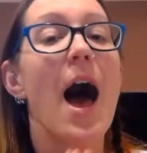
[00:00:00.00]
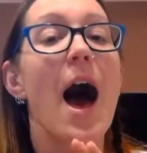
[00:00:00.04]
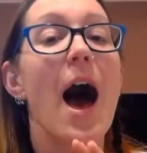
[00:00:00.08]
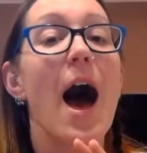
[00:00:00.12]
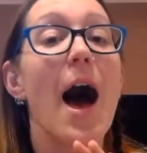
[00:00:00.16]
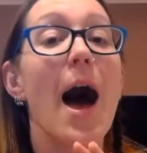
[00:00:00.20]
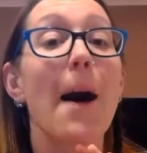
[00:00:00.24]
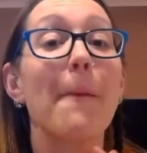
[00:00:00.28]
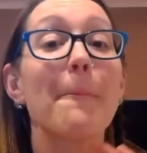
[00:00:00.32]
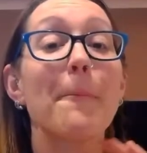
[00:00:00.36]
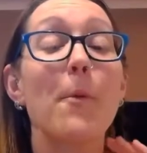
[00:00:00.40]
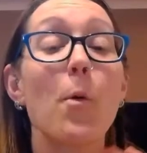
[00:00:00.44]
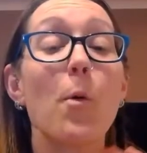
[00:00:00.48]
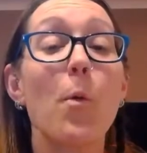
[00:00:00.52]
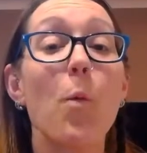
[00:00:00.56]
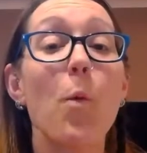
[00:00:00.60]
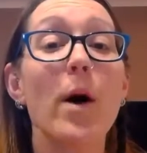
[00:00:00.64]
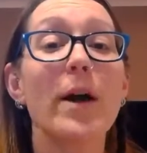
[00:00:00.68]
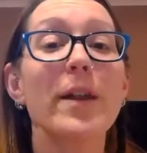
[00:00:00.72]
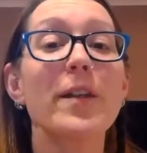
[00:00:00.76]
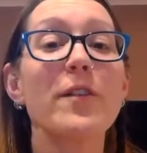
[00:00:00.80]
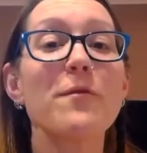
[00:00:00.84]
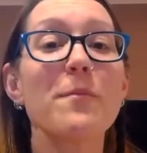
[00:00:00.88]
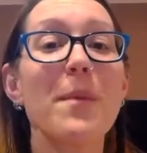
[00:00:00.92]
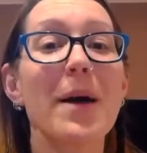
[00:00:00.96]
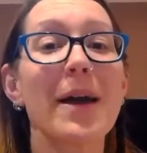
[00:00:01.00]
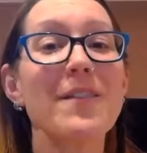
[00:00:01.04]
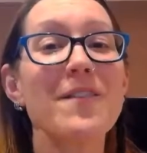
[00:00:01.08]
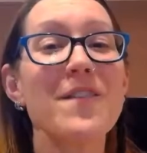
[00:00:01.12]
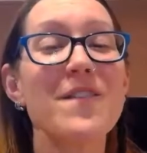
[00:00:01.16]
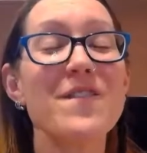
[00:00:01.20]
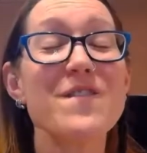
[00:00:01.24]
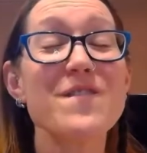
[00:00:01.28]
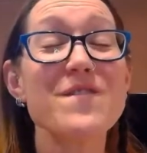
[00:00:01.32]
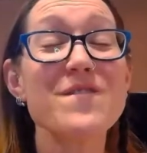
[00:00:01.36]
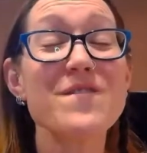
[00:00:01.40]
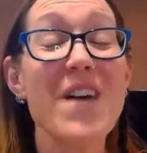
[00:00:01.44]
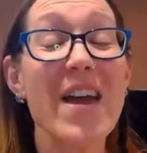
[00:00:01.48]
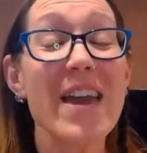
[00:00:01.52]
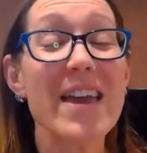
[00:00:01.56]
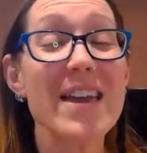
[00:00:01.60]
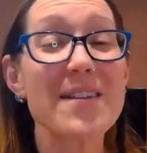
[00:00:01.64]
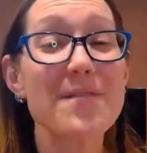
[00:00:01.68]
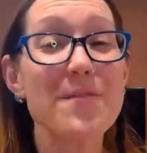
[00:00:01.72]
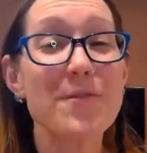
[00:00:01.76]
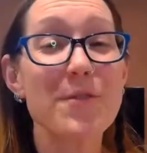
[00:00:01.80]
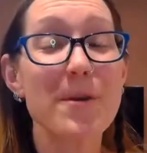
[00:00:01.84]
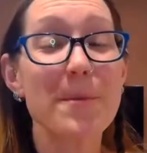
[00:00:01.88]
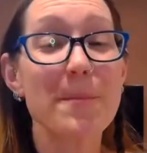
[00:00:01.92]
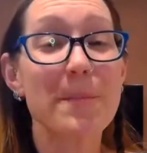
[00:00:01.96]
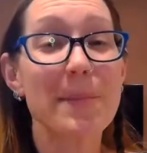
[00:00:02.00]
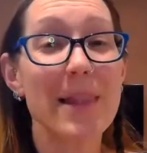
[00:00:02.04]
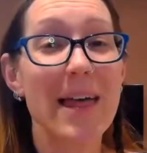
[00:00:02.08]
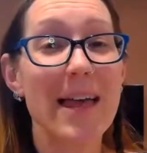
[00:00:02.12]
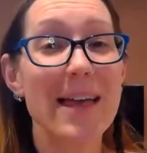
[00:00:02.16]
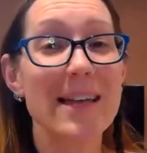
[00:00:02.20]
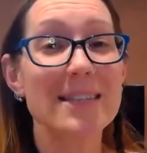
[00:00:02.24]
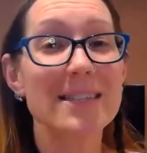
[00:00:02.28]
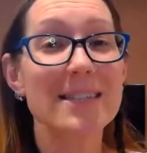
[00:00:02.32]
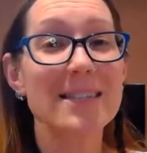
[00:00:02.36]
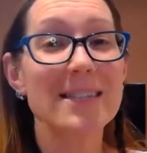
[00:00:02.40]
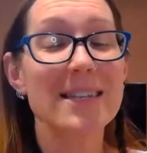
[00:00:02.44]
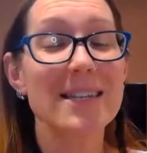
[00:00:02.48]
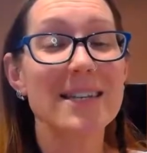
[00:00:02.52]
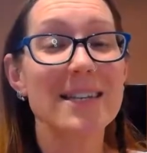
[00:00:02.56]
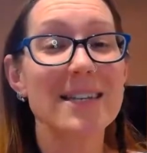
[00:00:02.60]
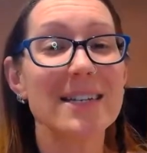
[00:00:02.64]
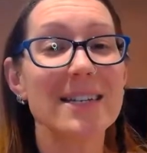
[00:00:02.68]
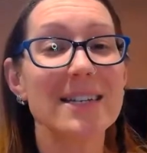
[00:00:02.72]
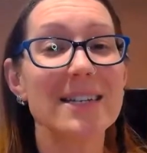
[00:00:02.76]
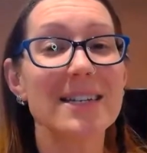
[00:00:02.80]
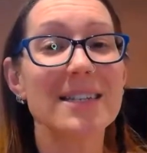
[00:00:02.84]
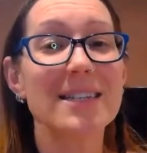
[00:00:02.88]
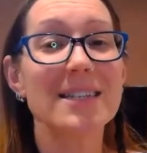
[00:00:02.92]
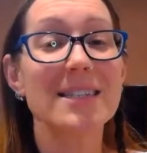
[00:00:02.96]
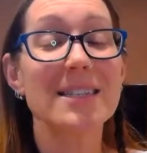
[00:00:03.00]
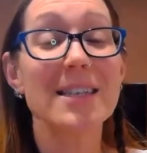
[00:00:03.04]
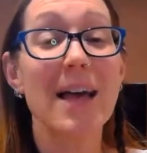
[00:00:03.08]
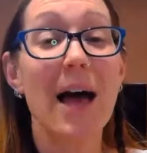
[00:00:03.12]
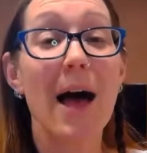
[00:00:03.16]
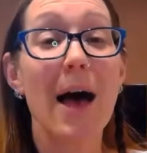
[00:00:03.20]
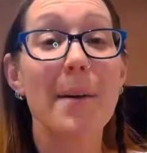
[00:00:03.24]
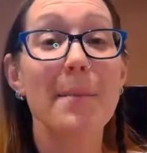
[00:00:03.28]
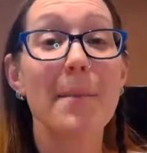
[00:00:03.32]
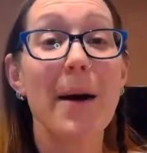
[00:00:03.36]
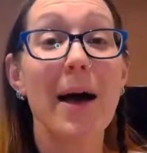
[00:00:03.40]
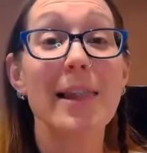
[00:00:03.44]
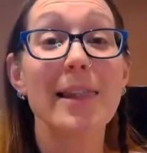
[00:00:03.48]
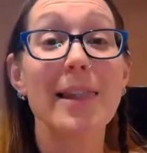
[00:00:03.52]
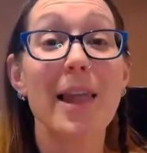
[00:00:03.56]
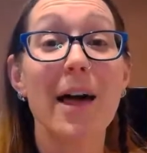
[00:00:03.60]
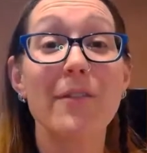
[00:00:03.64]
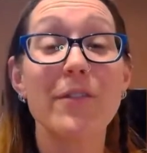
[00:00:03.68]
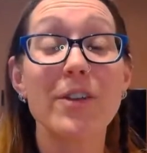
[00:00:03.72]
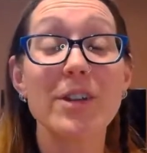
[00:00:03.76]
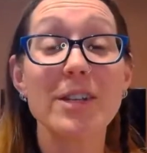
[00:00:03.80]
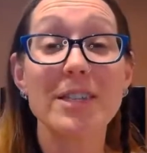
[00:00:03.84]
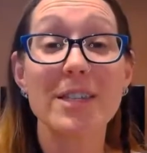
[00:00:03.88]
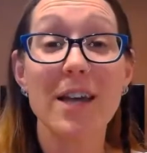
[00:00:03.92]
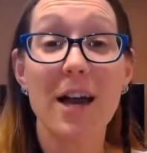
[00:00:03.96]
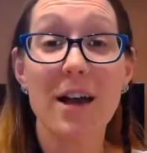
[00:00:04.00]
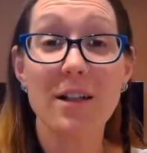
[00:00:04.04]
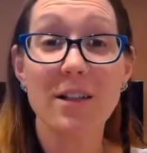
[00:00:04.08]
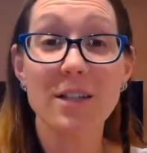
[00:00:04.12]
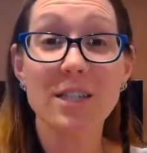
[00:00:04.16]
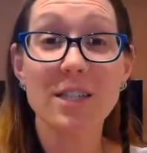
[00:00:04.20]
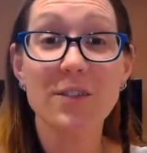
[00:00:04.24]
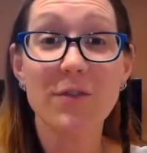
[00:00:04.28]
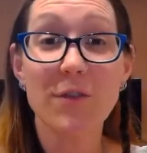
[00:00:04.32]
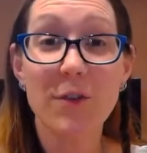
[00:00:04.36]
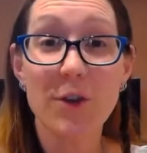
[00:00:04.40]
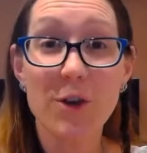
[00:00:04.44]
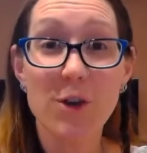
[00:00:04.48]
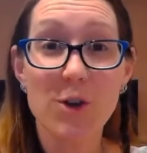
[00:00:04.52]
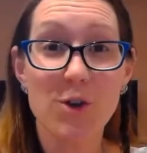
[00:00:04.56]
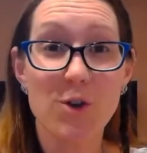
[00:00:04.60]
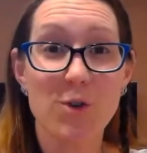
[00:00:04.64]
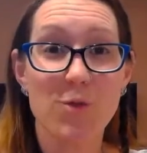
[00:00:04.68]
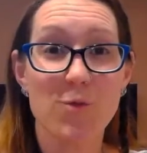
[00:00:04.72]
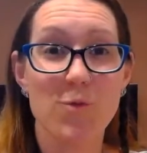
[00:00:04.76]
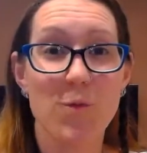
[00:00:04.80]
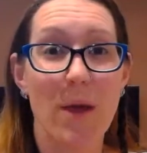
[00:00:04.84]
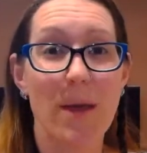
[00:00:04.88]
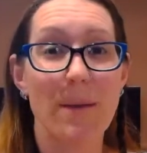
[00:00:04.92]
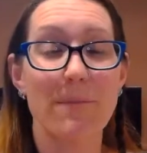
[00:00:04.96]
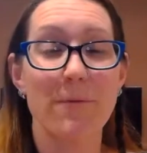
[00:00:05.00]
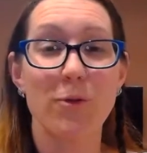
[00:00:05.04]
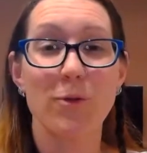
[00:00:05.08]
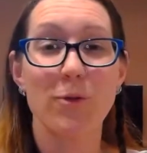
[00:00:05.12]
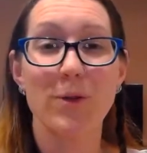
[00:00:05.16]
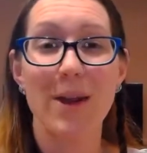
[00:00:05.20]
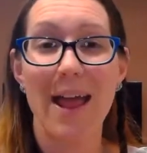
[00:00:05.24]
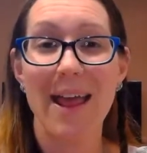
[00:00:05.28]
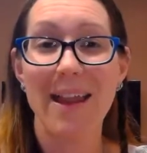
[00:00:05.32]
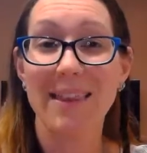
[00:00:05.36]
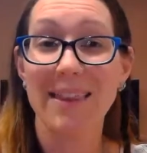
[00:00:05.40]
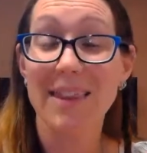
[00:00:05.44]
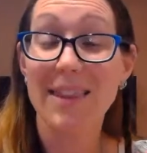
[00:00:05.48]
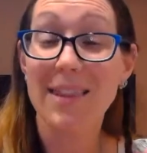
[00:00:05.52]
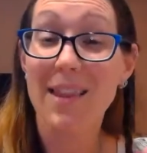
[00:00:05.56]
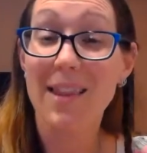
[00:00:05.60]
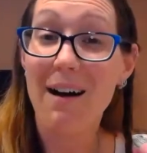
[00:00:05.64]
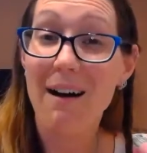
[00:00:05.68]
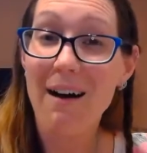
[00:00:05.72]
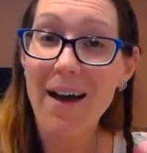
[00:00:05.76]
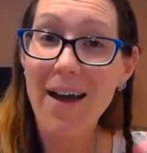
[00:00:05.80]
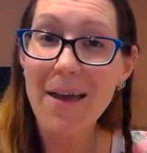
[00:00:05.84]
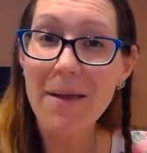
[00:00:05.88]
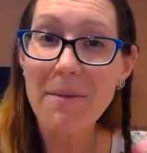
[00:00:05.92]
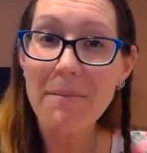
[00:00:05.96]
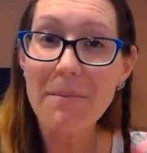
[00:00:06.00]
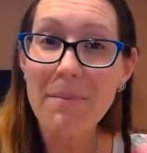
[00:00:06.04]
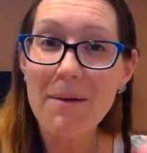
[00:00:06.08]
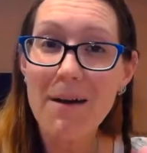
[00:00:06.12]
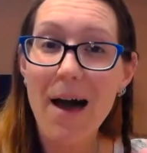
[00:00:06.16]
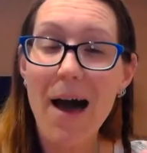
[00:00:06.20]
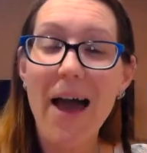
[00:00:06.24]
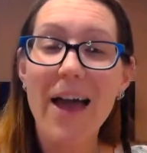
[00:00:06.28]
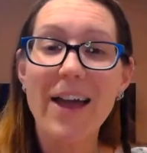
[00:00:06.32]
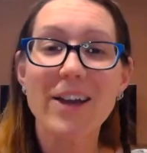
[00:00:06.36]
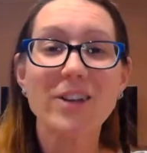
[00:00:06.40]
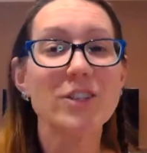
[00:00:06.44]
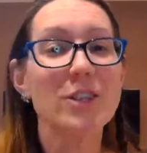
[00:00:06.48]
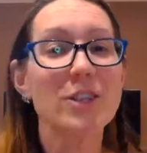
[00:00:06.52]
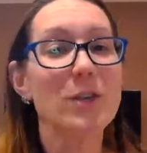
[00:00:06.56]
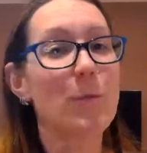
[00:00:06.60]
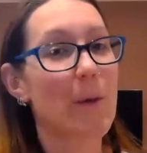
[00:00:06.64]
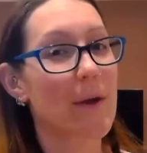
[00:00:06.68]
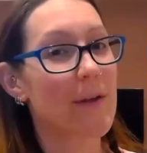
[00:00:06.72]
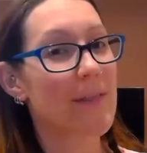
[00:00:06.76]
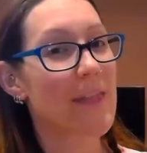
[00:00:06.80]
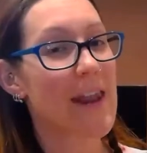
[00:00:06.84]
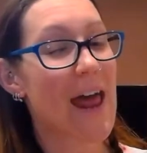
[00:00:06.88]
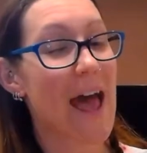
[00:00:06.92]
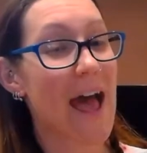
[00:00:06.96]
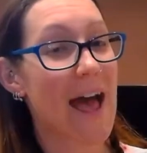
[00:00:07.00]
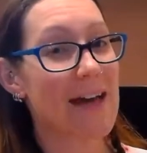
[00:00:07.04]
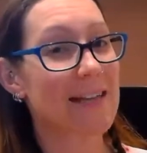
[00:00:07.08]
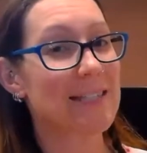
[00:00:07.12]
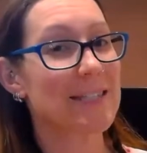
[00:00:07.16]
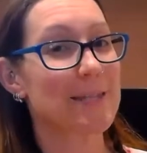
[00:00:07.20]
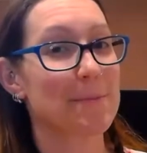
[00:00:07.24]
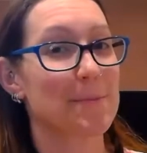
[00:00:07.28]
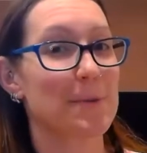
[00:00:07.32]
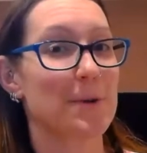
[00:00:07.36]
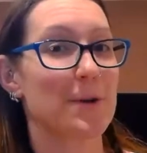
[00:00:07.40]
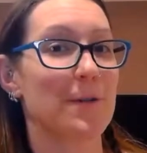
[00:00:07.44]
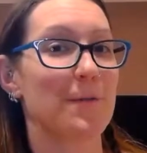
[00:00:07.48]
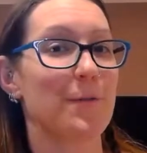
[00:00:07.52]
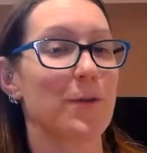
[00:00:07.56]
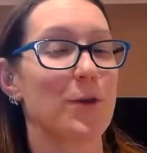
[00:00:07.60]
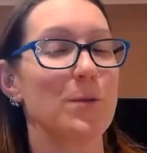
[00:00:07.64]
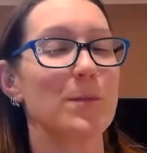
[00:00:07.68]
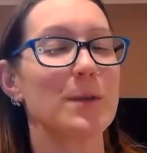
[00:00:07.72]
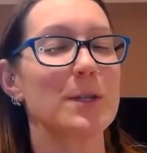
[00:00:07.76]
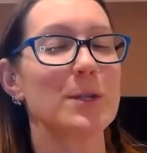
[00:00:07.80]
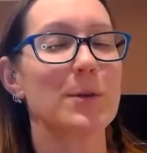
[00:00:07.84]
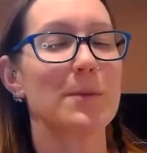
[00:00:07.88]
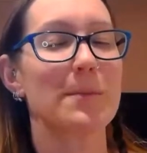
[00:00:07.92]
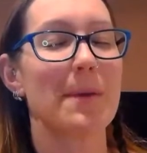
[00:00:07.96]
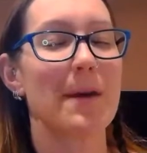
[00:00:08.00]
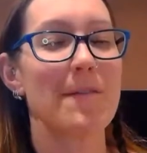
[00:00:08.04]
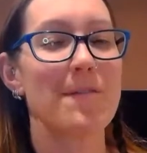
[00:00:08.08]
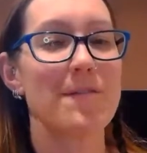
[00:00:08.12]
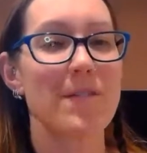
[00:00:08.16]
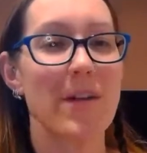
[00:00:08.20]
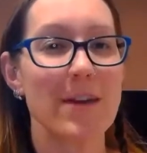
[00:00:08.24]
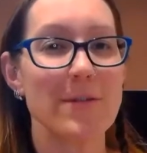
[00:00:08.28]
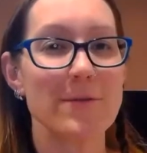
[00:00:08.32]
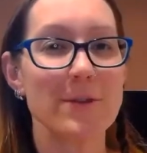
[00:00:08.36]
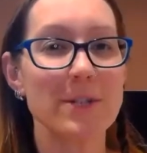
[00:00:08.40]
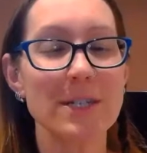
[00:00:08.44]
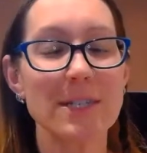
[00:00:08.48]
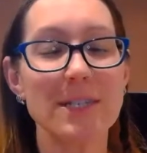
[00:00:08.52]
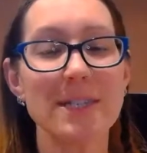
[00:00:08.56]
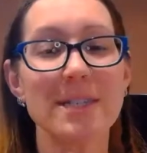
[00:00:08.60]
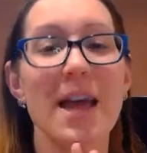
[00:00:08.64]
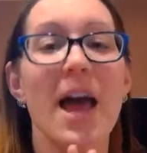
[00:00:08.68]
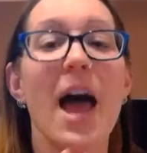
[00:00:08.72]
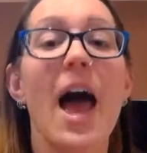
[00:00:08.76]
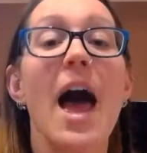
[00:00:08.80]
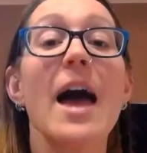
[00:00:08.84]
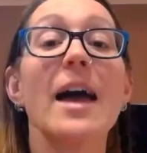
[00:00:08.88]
One of my favorite blends is I love Douglas fir, grapefruit, and lime. I actually wear that as a perfume. It's one of my favorites.